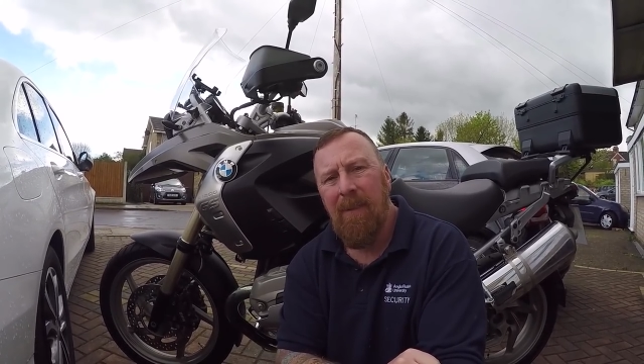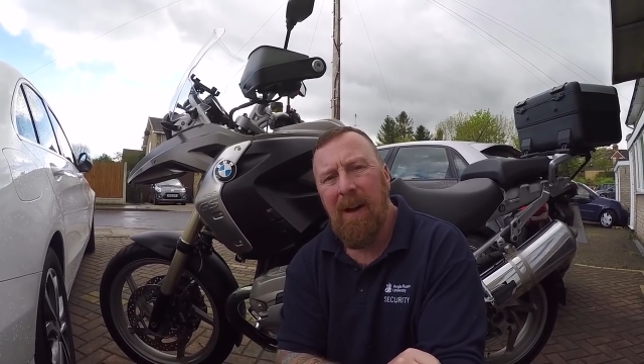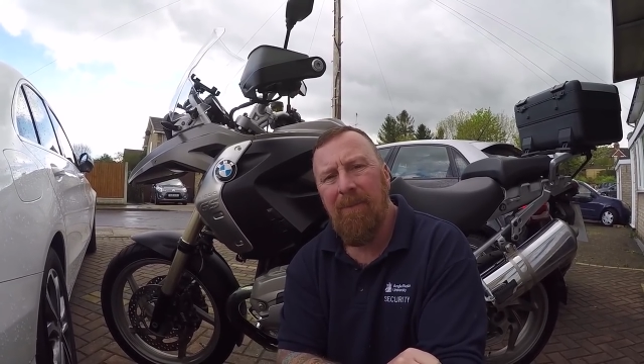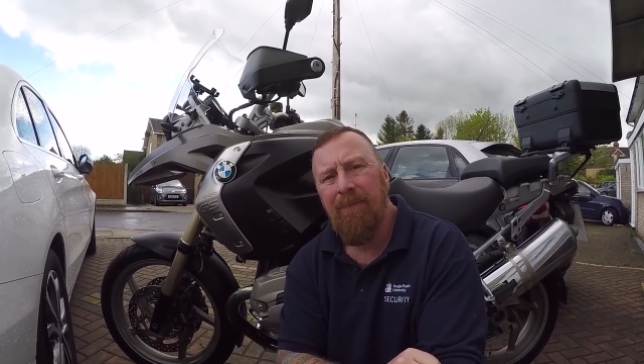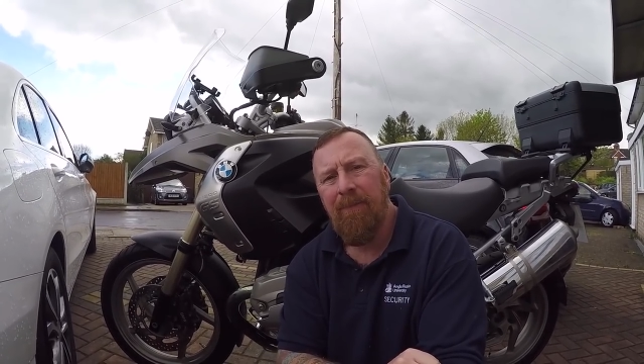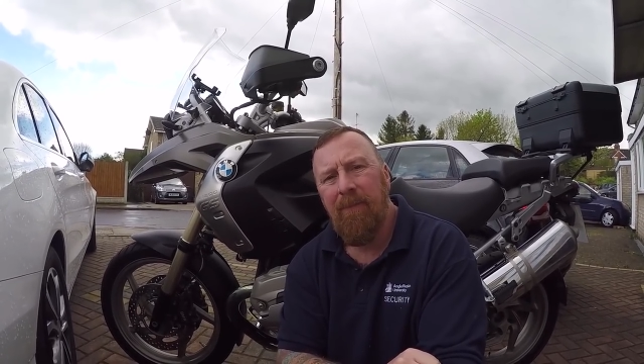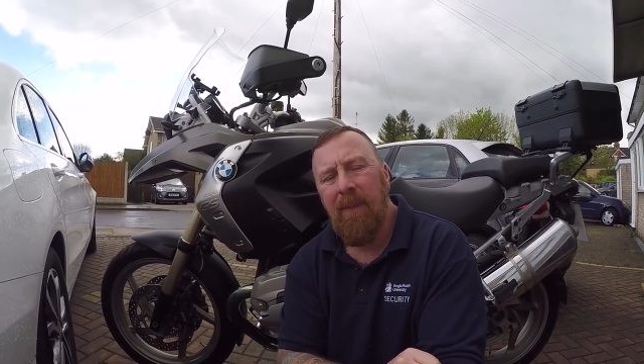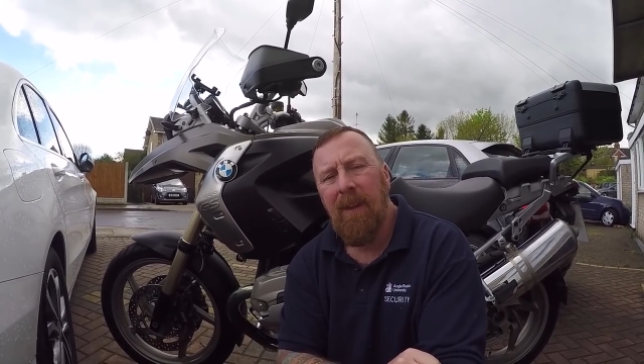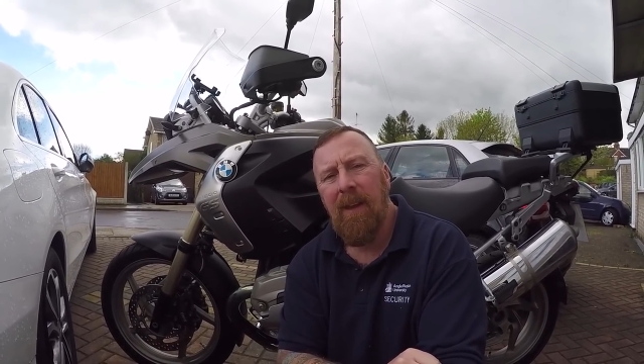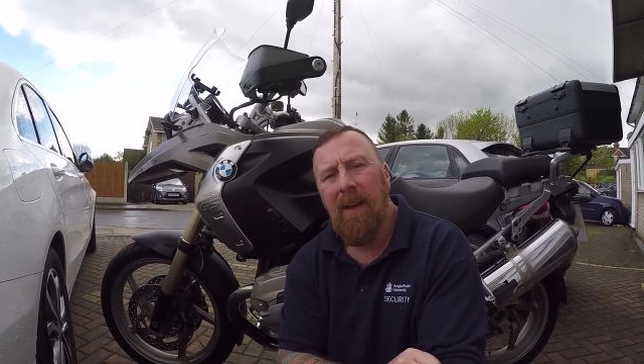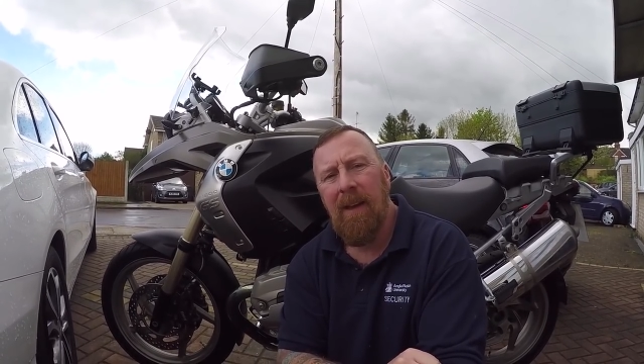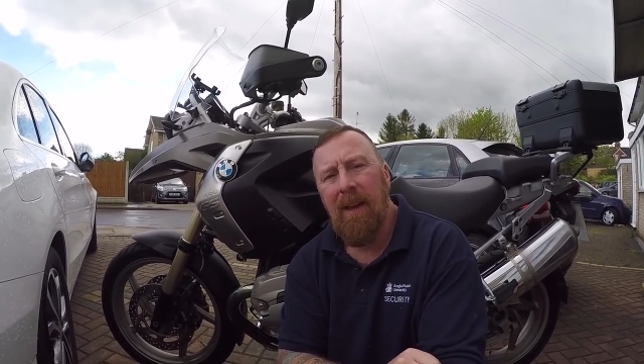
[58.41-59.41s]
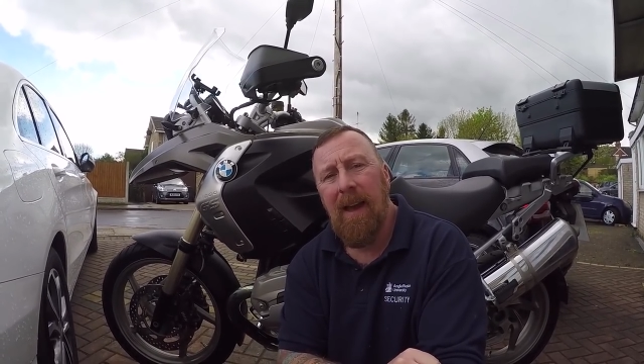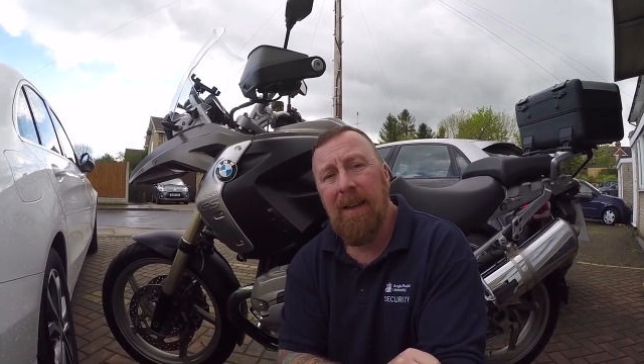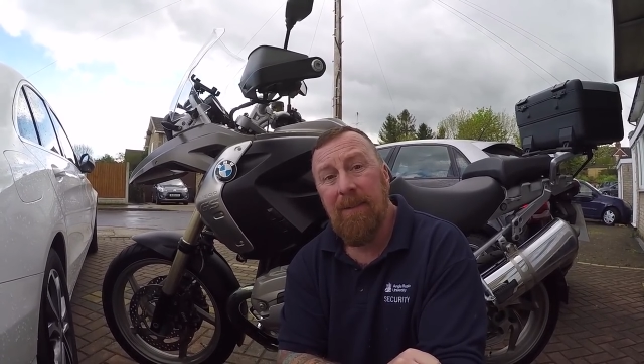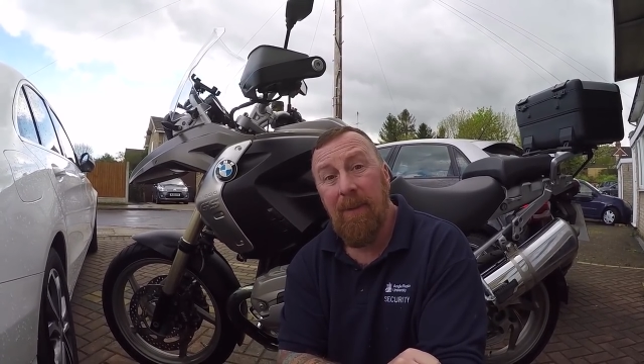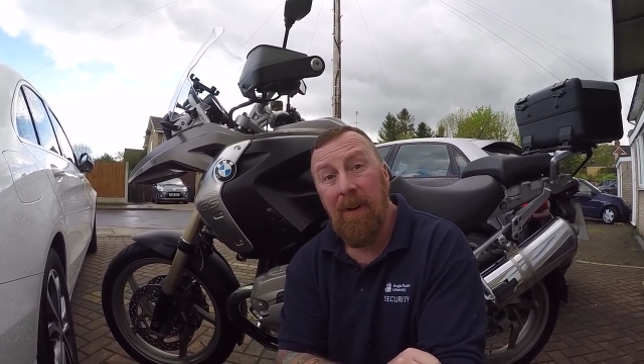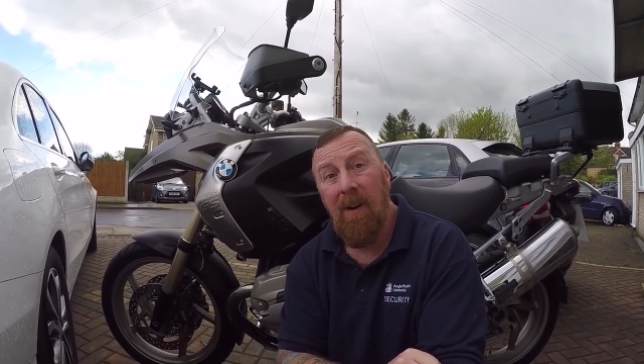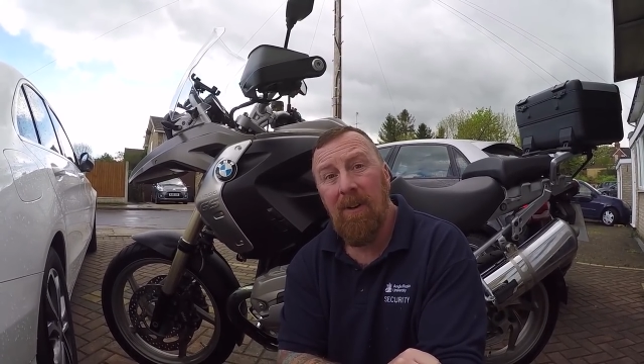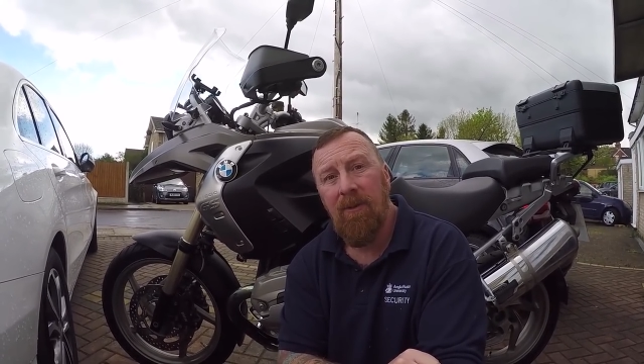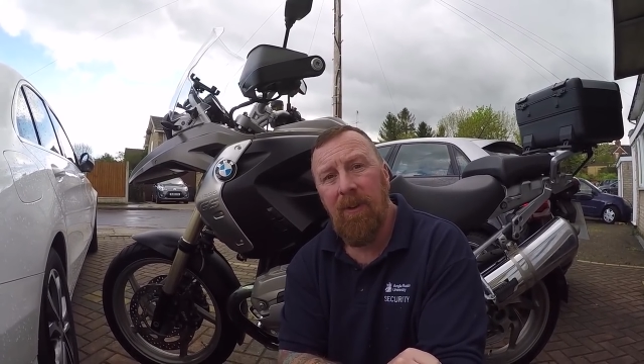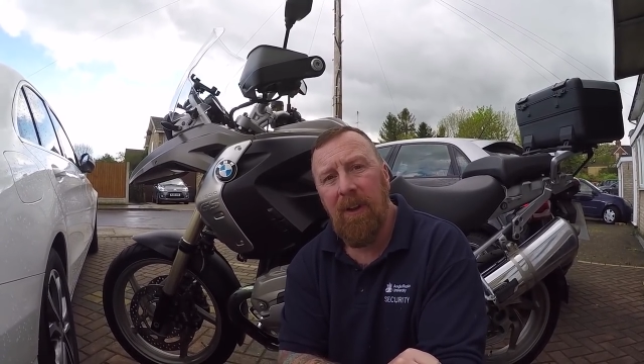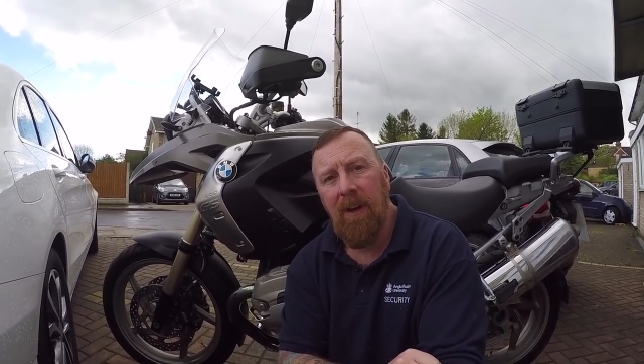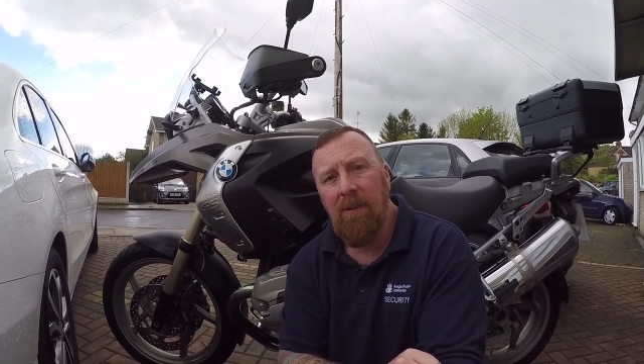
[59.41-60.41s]
but as in my last
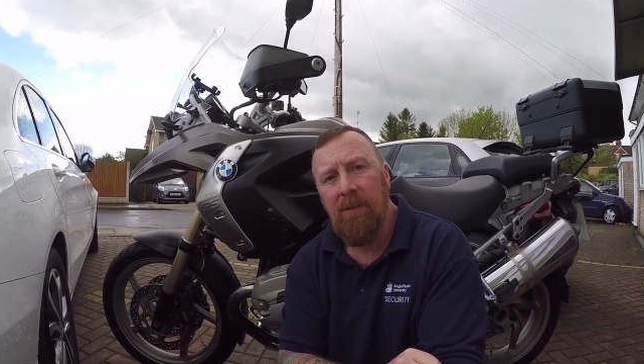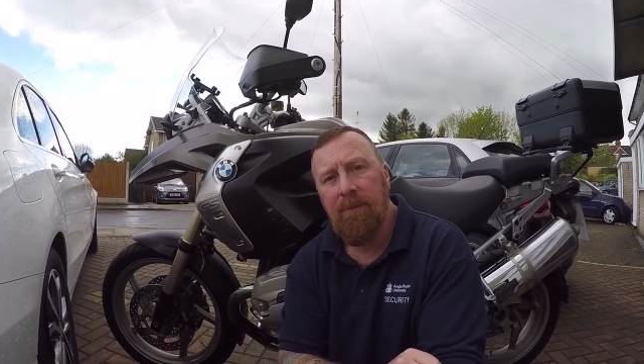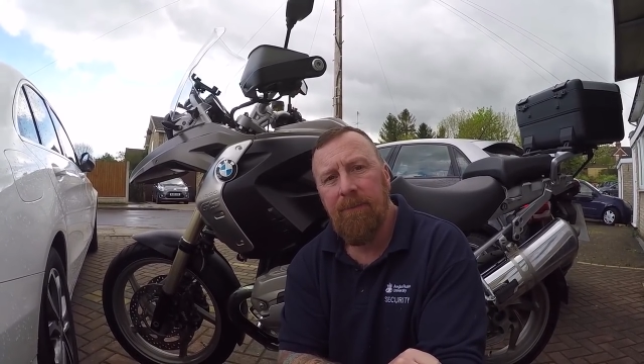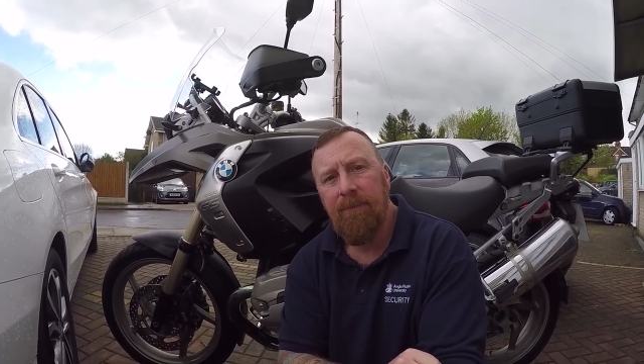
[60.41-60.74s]
video,